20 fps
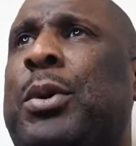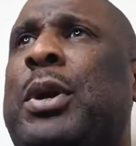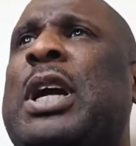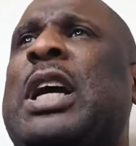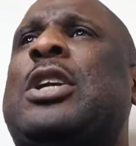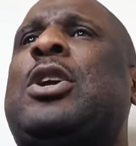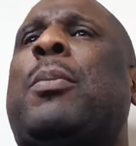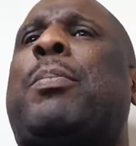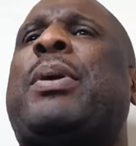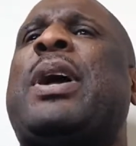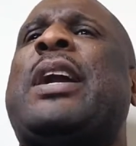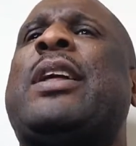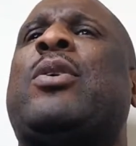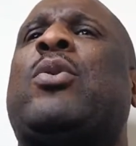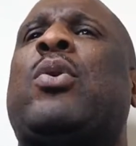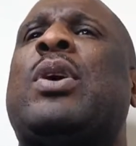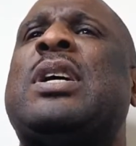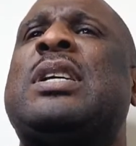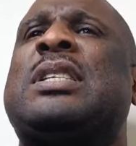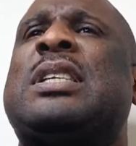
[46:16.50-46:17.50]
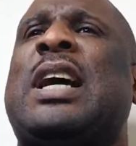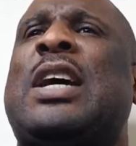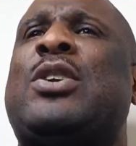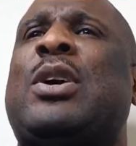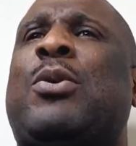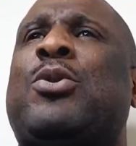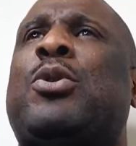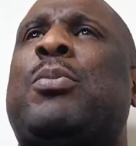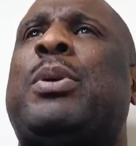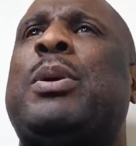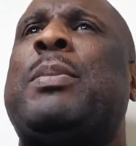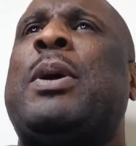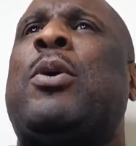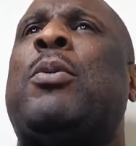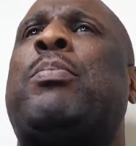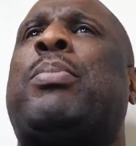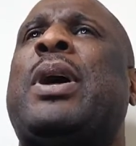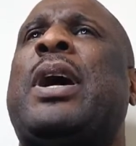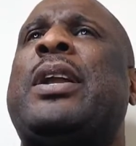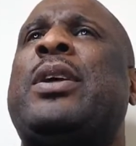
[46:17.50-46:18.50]
Get your prayer request. I want to bring my
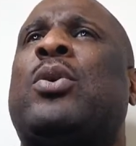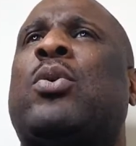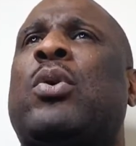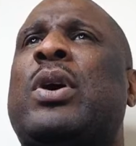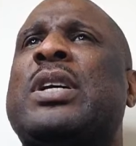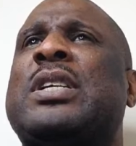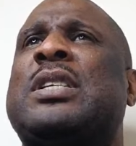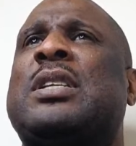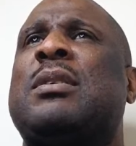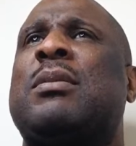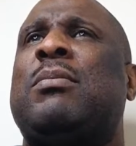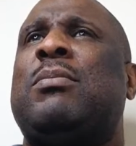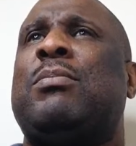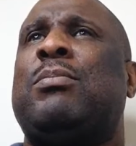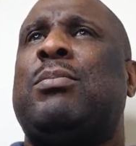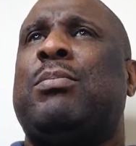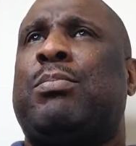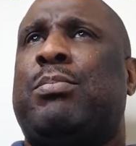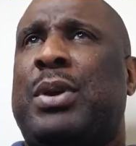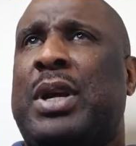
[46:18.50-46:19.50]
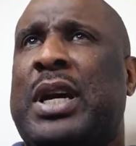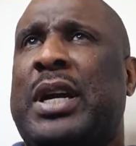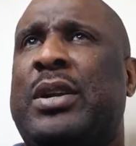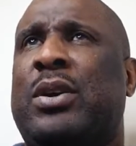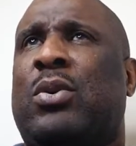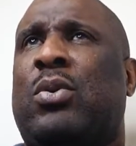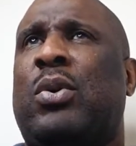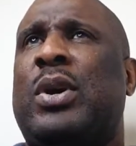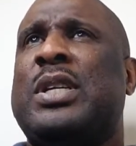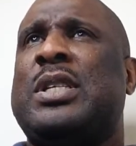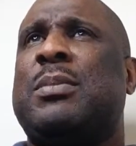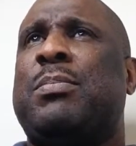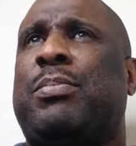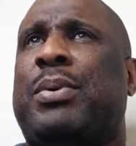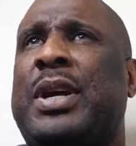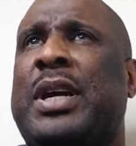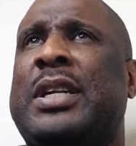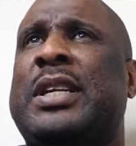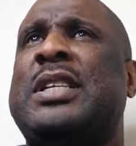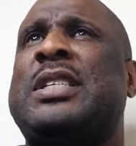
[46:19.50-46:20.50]
own prayer request. Prayer request.
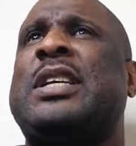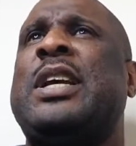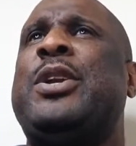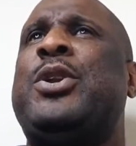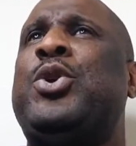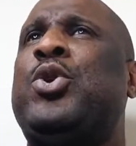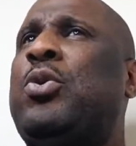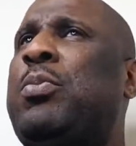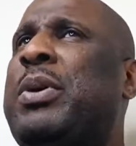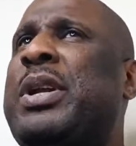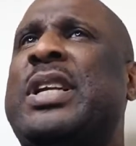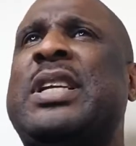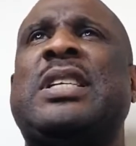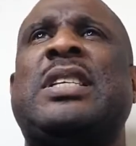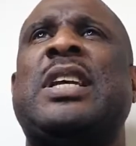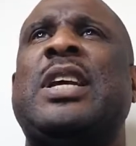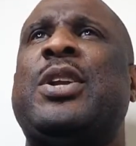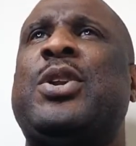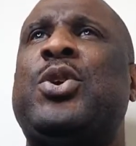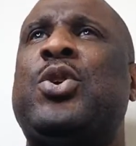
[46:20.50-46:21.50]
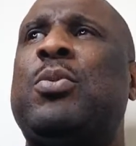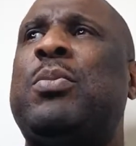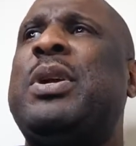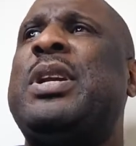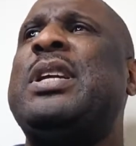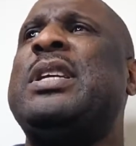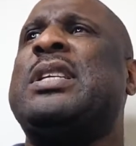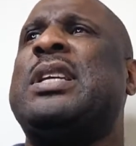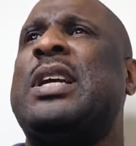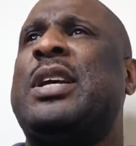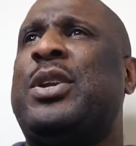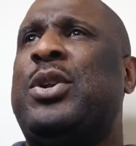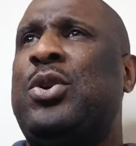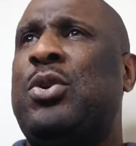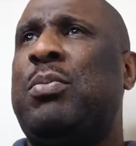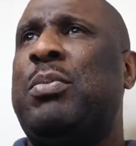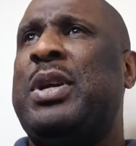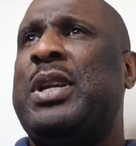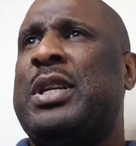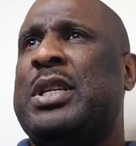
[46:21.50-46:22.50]
Prayer. This is a new me. This is a new me. This is a
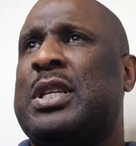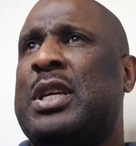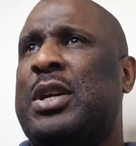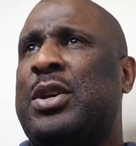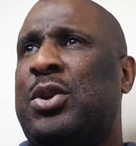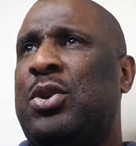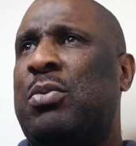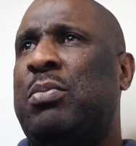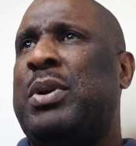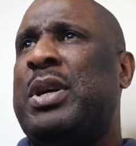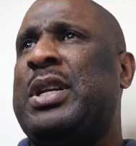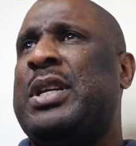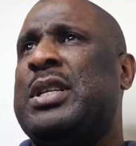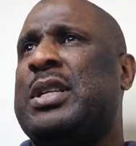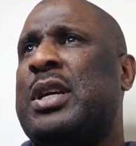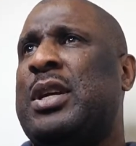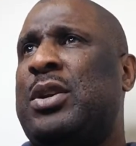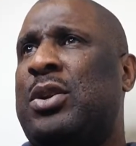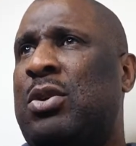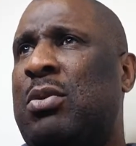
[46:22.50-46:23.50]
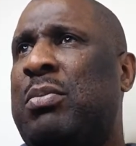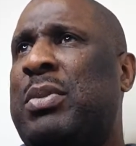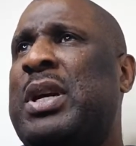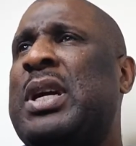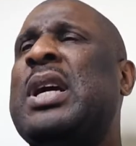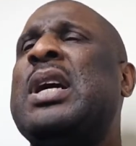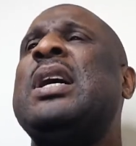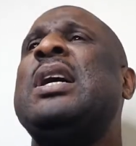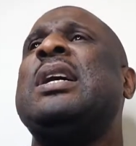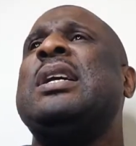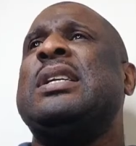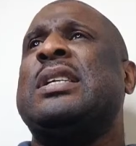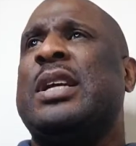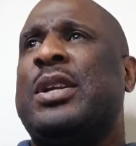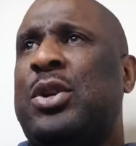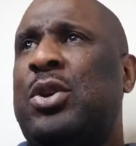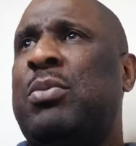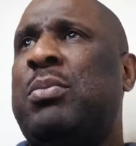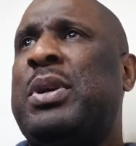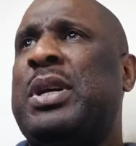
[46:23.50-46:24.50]
new me. This is a new me. This is a new me. It's
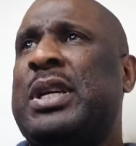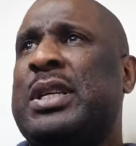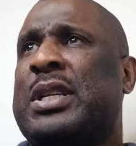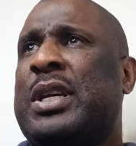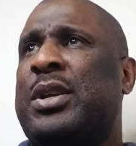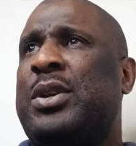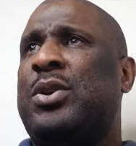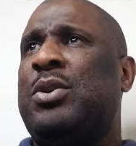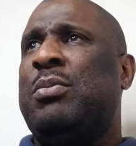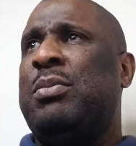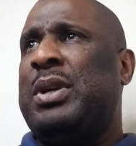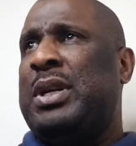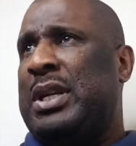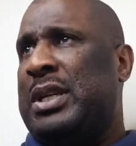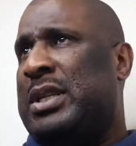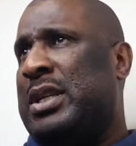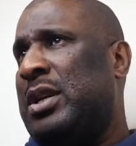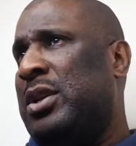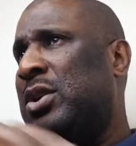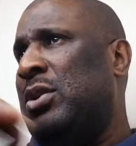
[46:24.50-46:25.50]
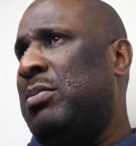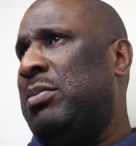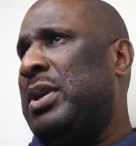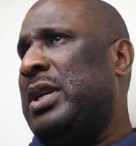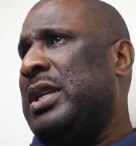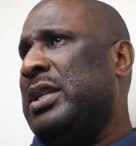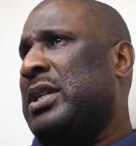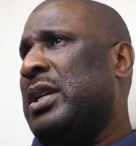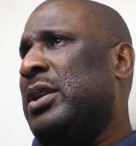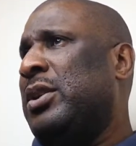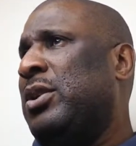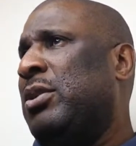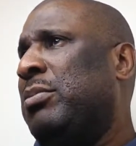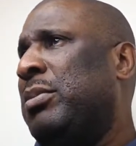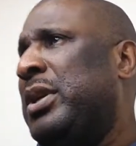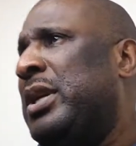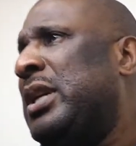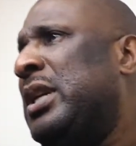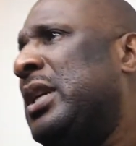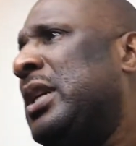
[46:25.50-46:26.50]
a new me. It's a new me. It's a new me. It's a new
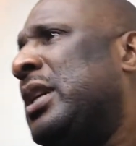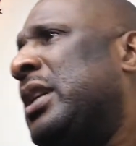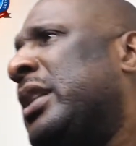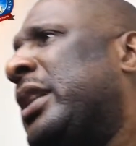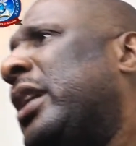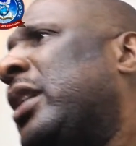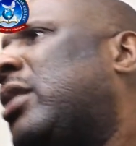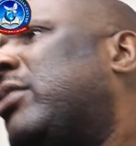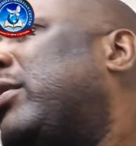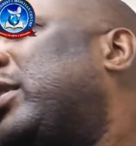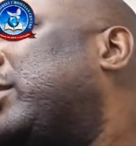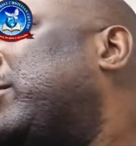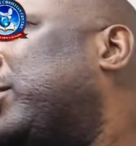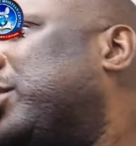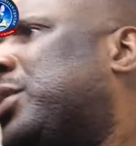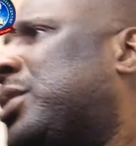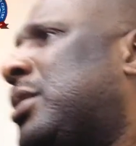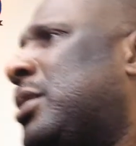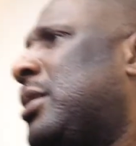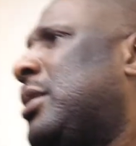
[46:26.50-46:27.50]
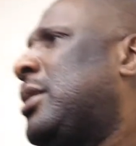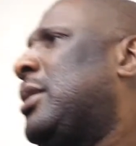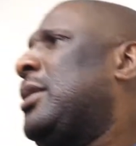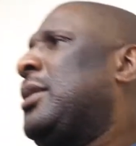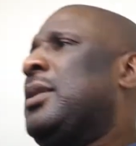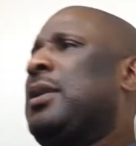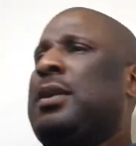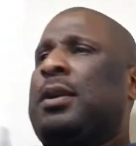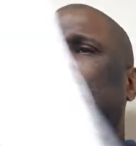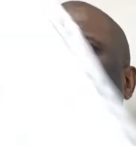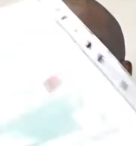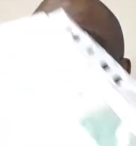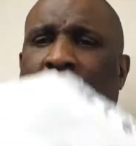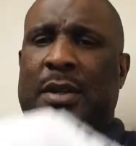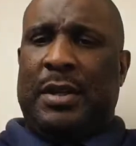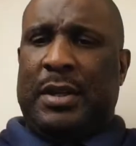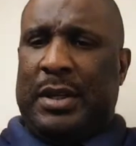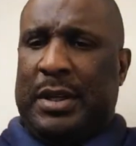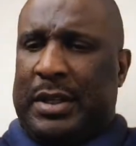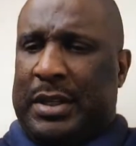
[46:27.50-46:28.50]
me. Thank you very much.
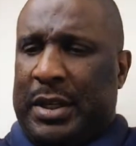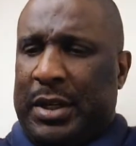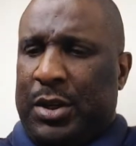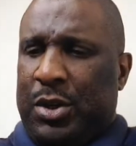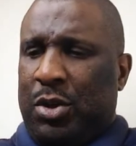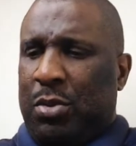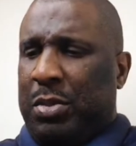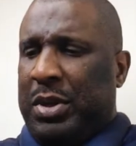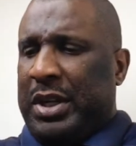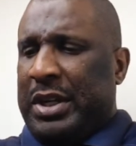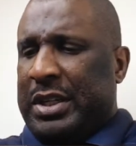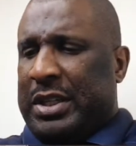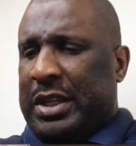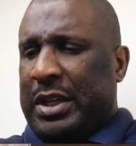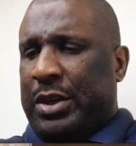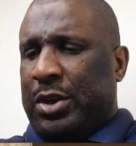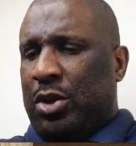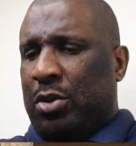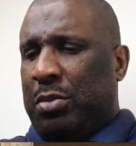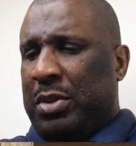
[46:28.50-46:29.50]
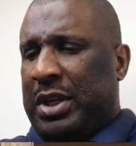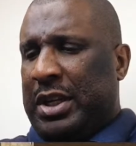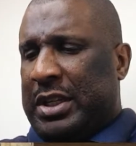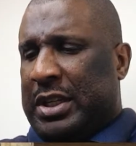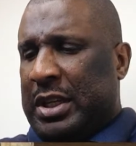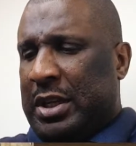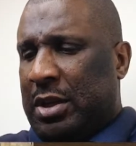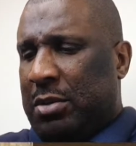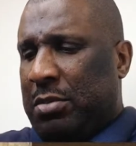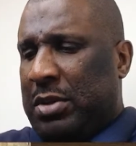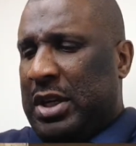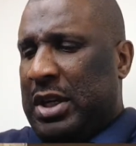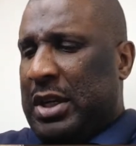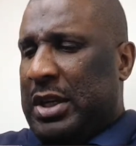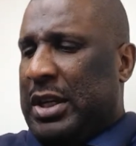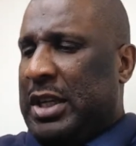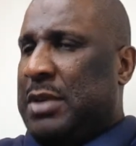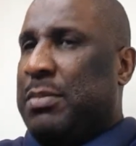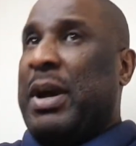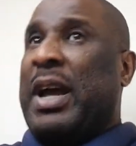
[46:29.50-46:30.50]
It's a new me. It's a new me. It's a new me.
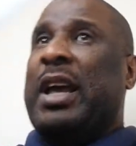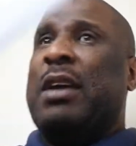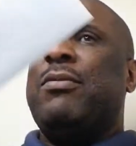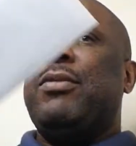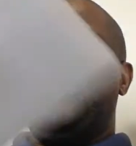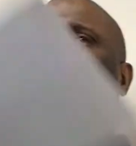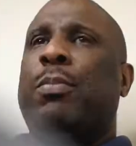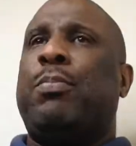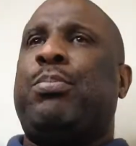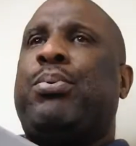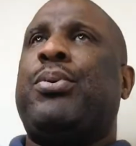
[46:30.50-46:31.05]
This is my envelope.